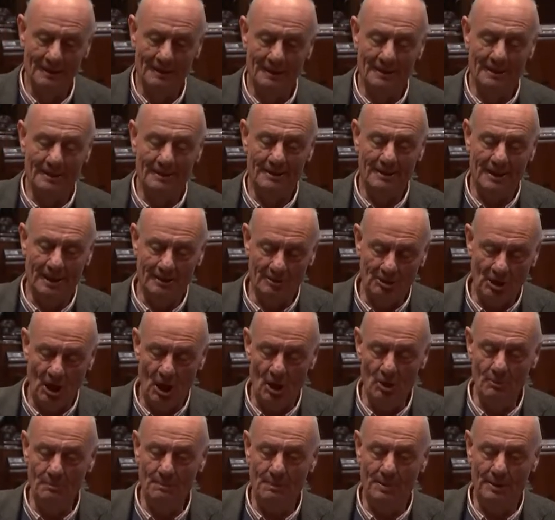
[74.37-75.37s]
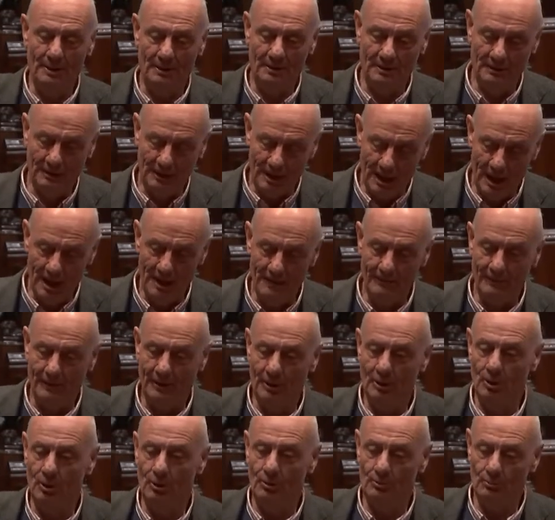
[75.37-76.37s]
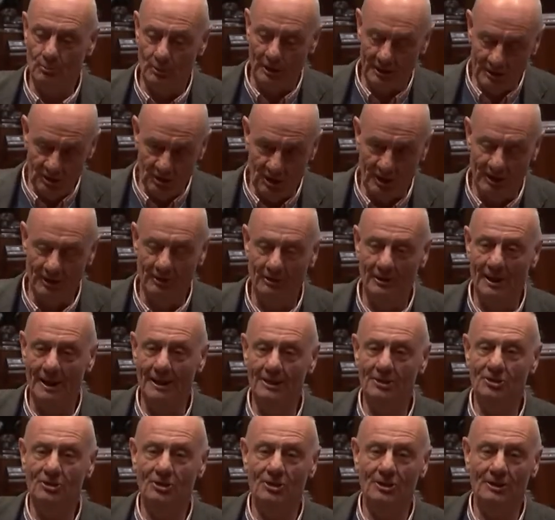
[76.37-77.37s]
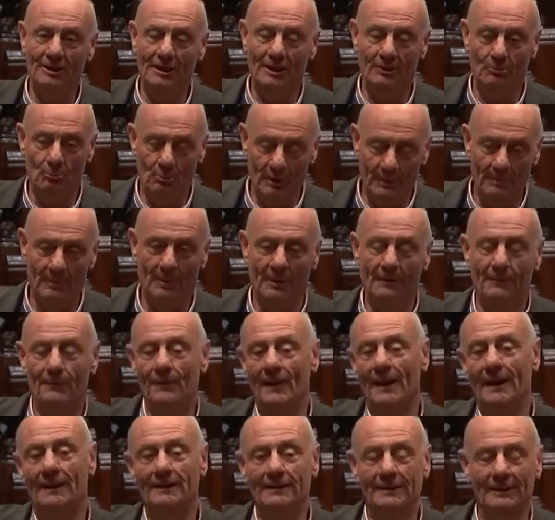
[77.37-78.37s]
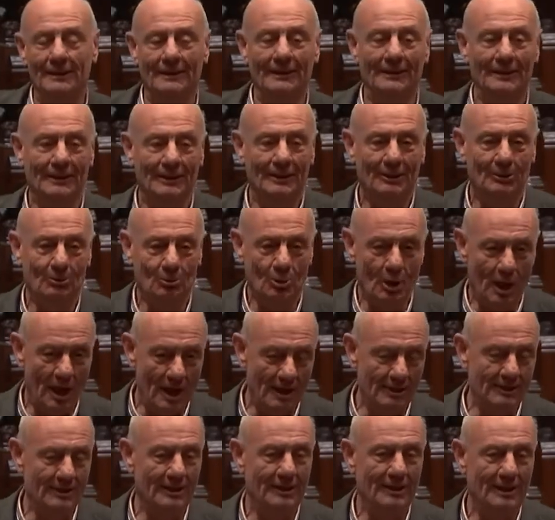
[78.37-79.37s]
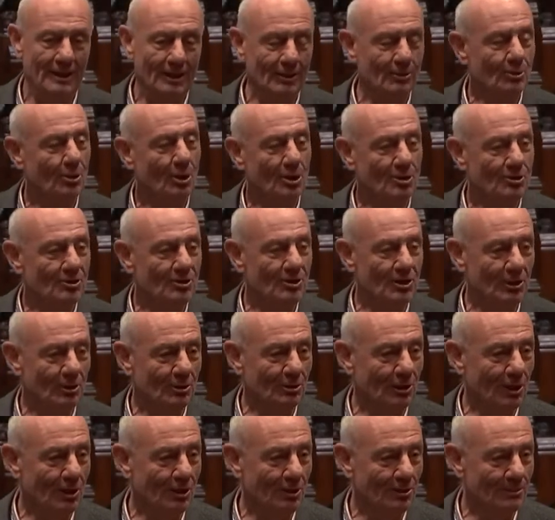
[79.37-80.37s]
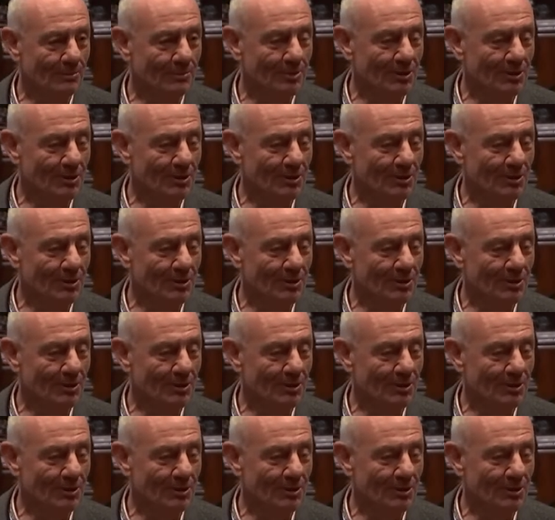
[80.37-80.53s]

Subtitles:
such hope, livelihood, regeneration and ripple effect right across the globe.